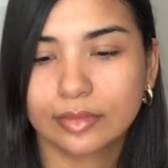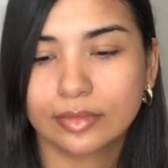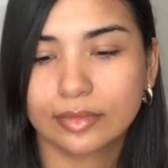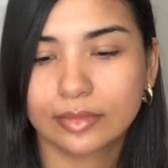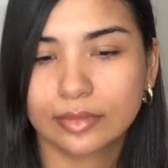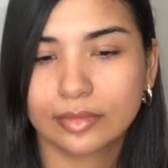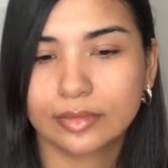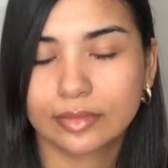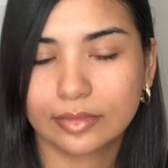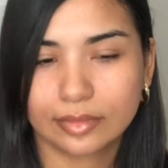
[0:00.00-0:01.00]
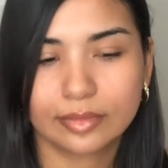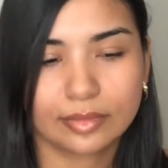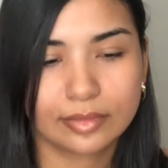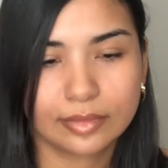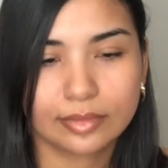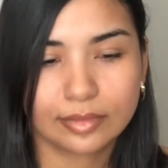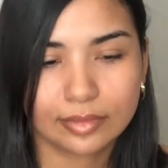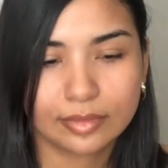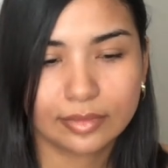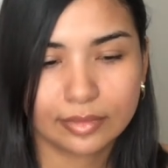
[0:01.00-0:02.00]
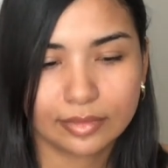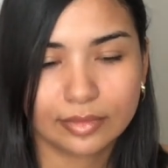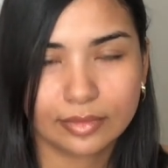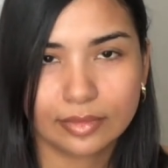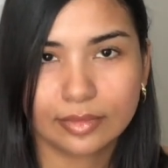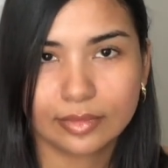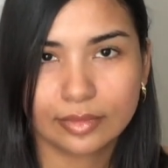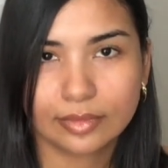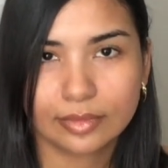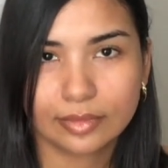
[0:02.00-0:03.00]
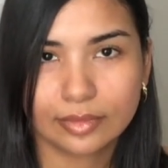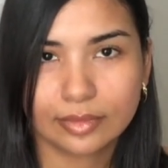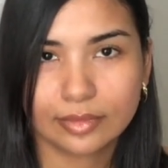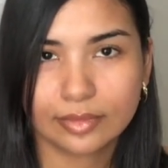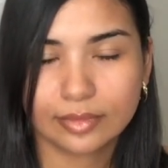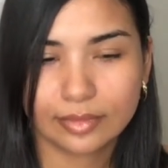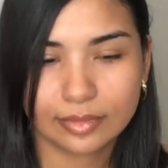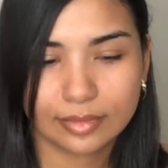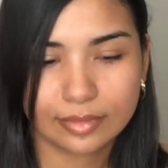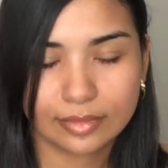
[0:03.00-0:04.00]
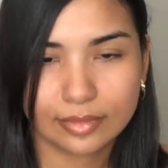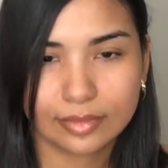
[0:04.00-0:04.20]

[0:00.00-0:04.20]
No words are spoken by the person on screen.